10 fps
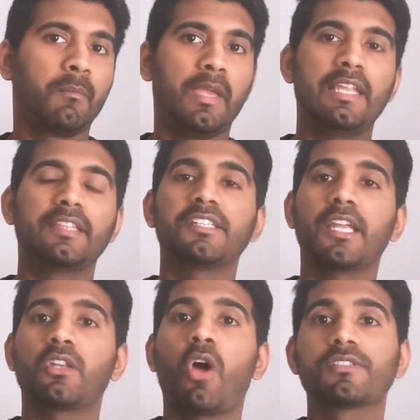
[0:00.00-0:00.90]
Mainly the
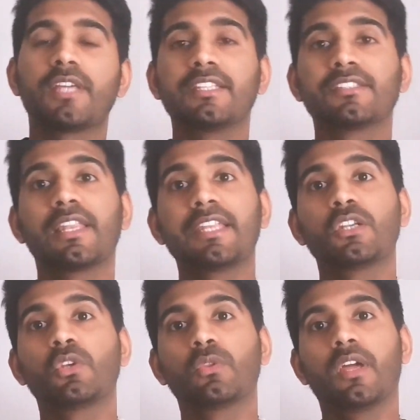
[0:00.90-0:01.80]
TED Talks that is
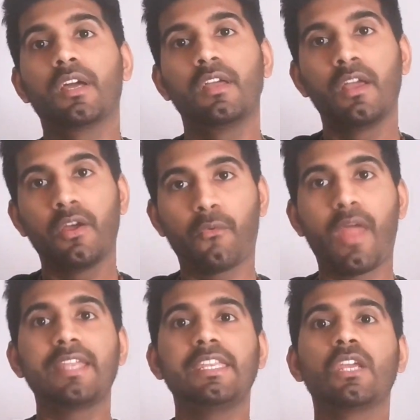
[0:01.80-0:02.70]
related to the
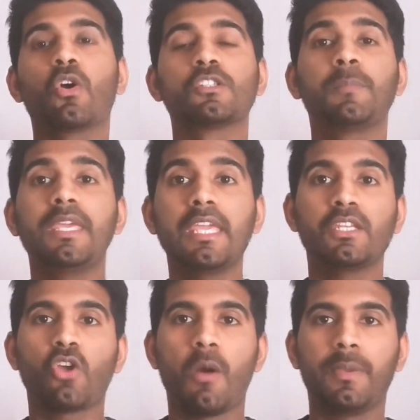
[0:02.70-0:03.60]
writing or
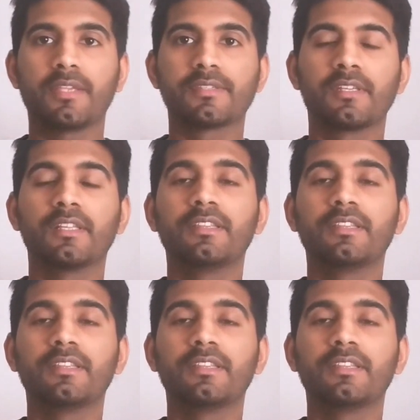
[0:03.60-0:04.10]
speaking topics.